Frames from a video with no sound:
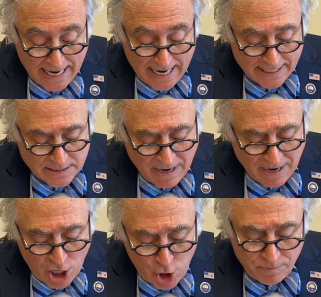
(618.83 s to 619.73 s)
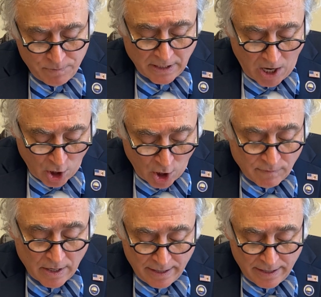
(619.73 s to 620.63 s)
It is my hope that all of
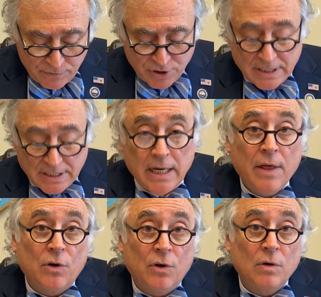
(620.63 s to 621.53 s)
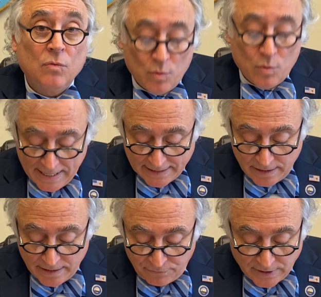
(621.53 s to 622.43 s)
our efforts together will make a
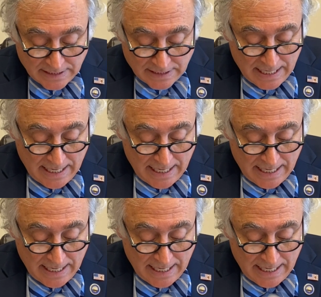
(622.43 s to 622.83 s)
difference